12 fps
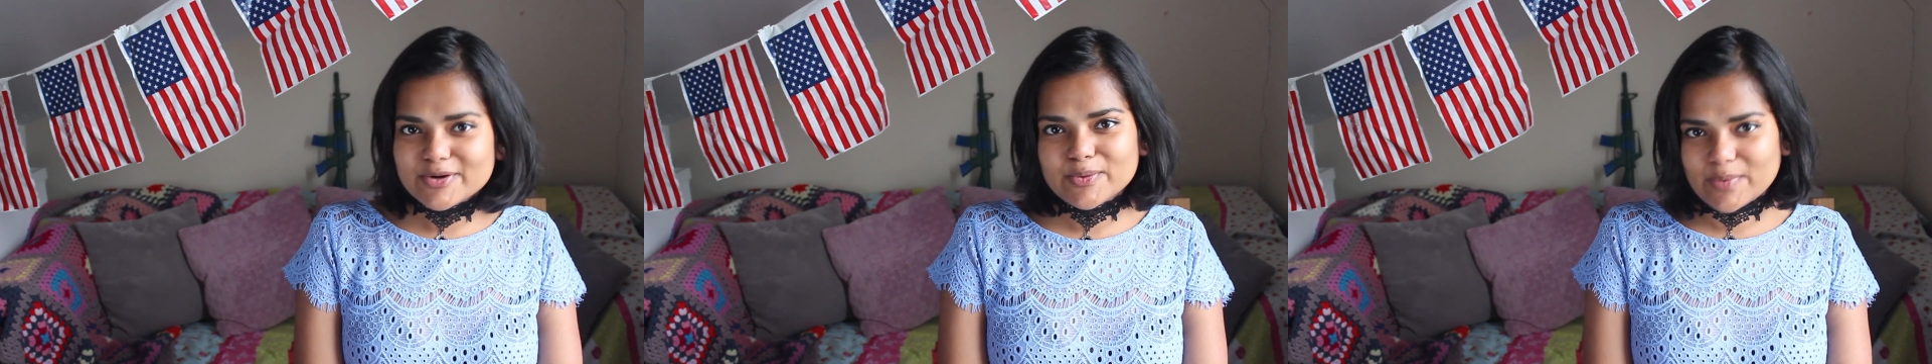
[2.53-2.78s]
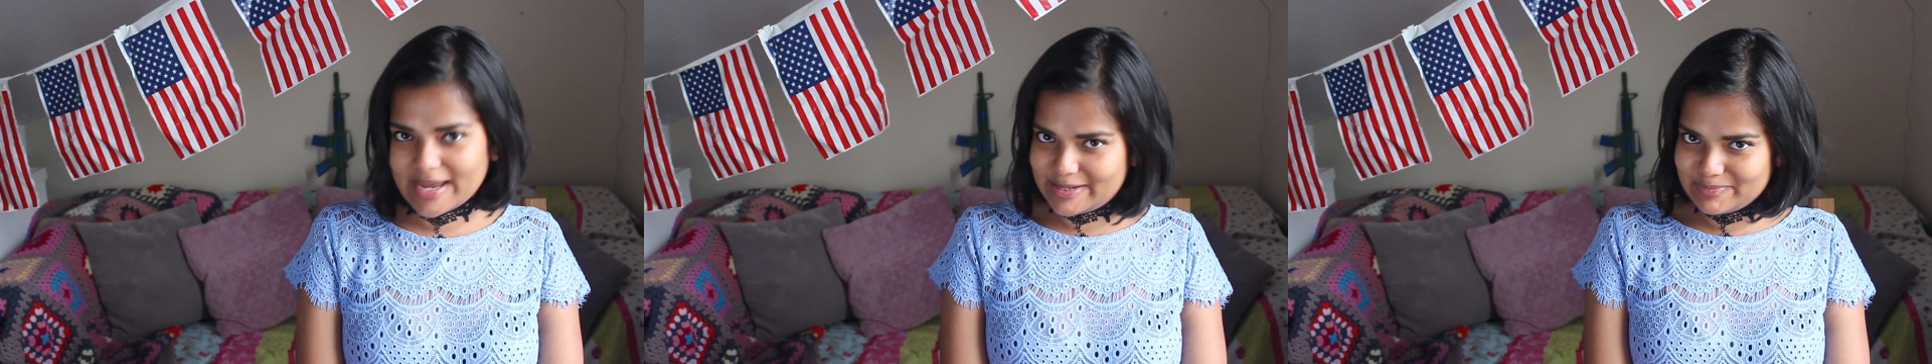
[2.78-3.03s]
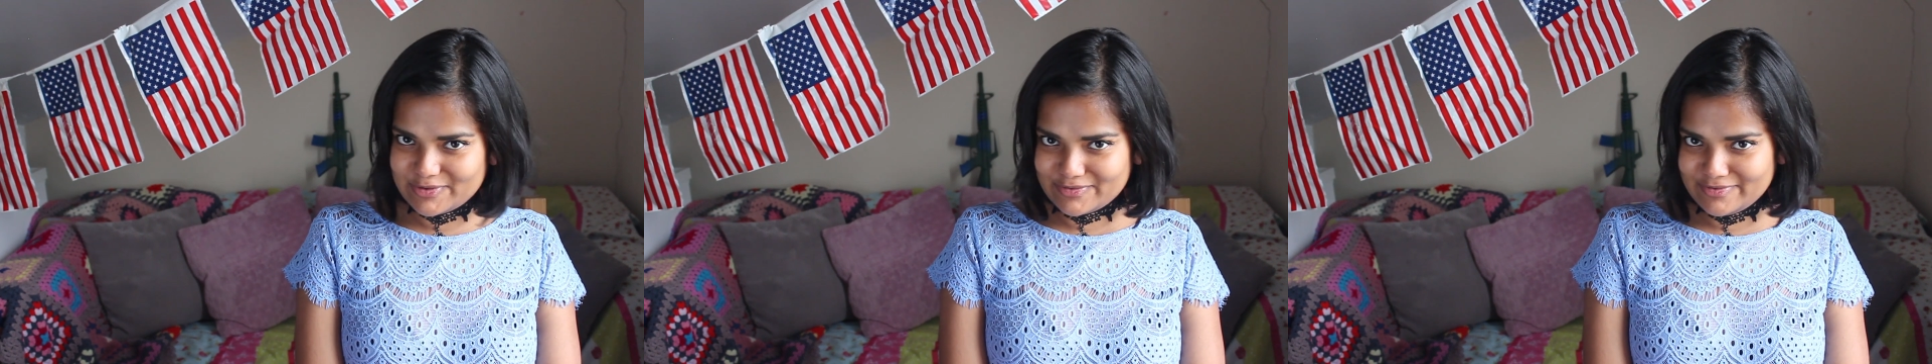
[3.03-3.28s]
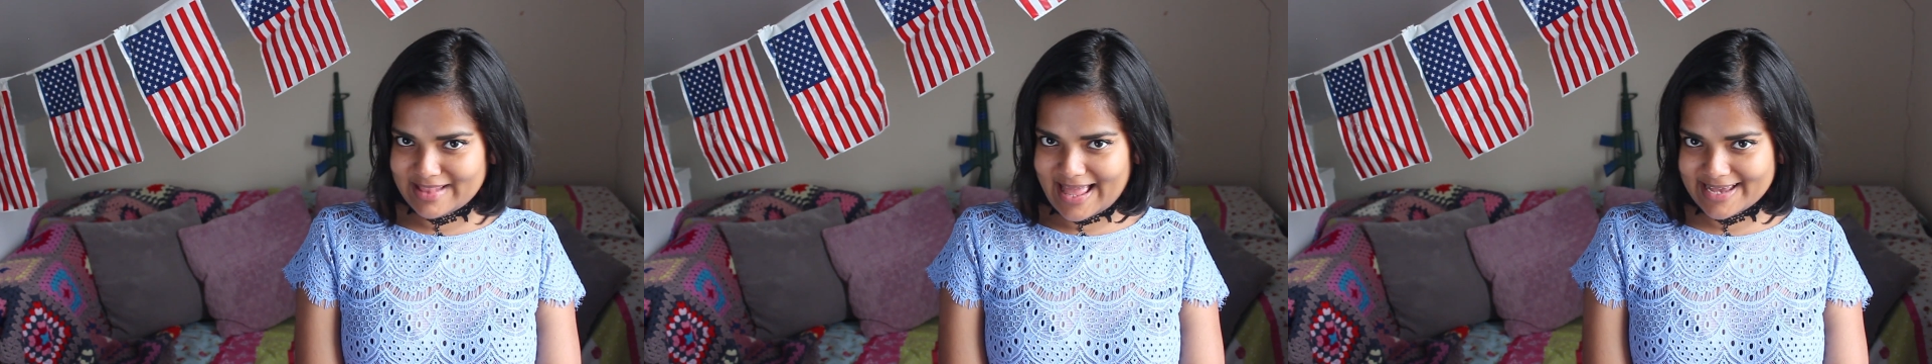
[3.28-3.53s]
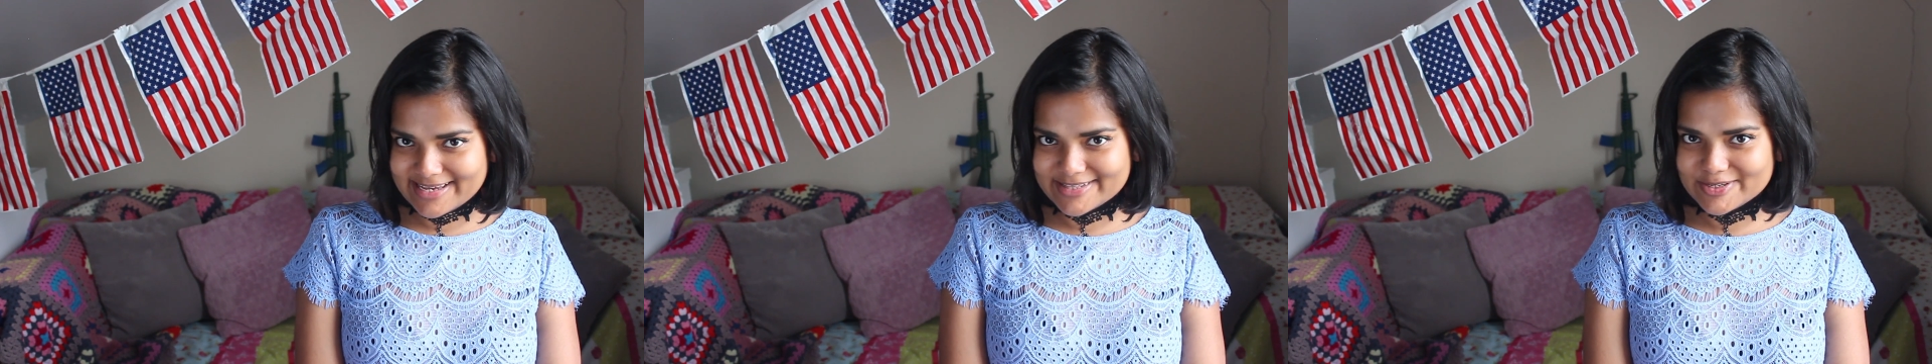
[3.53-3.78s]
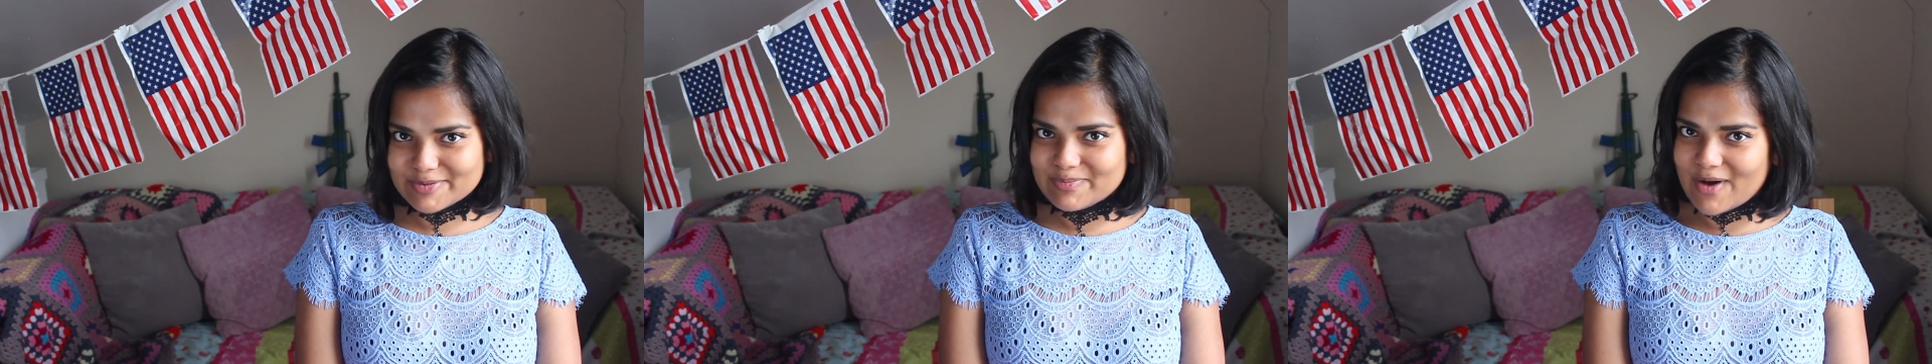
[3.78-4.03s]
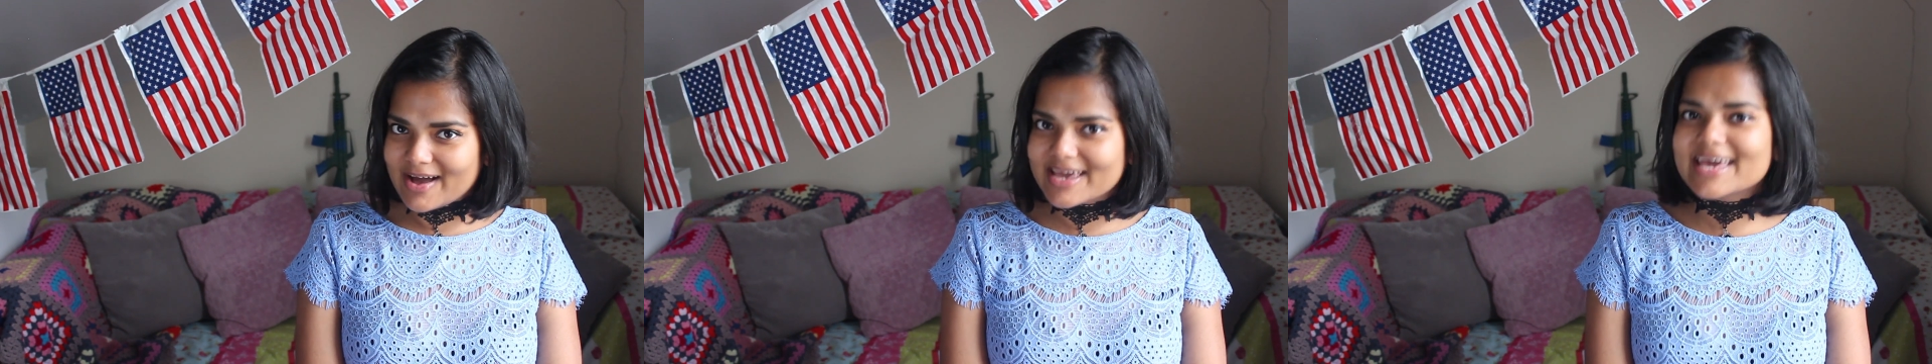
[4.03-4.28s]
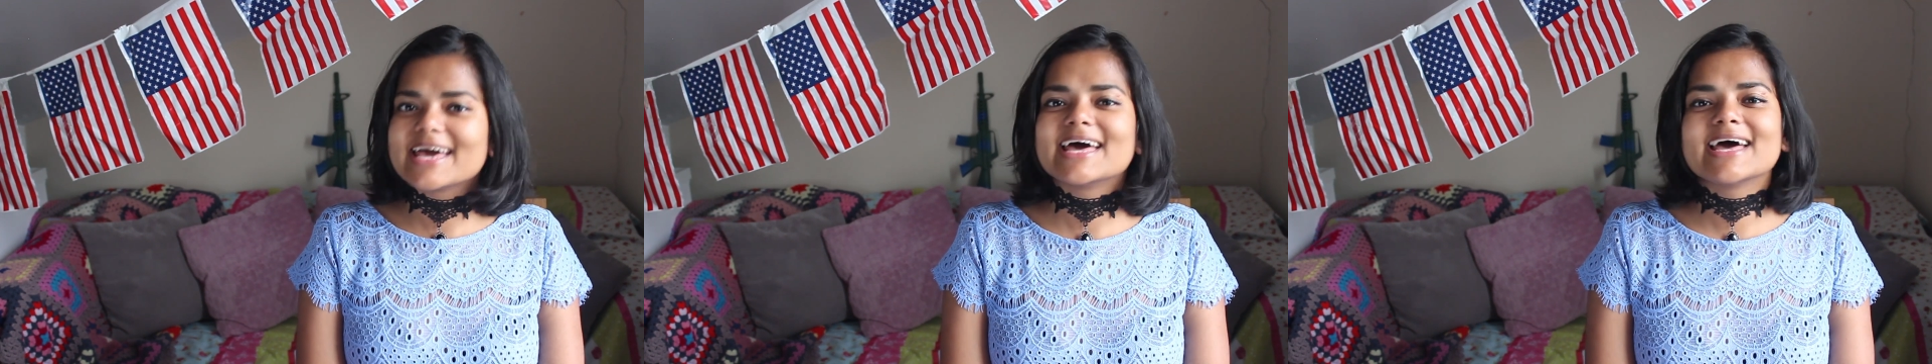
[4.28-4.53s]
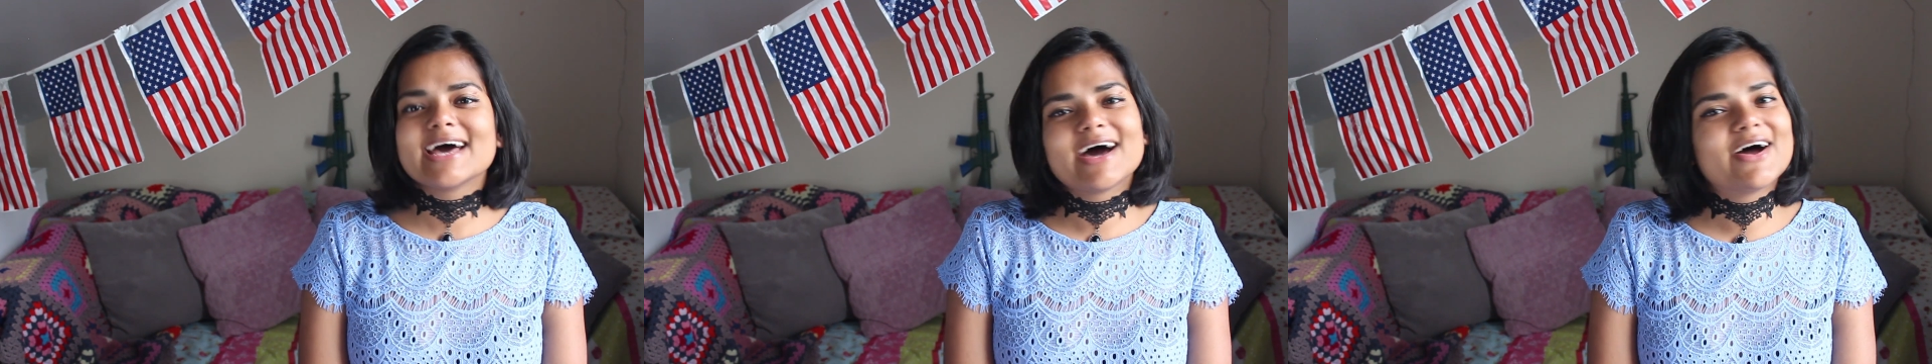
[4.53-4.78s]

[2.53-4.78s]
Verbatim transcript: a rainbow flag in your pocket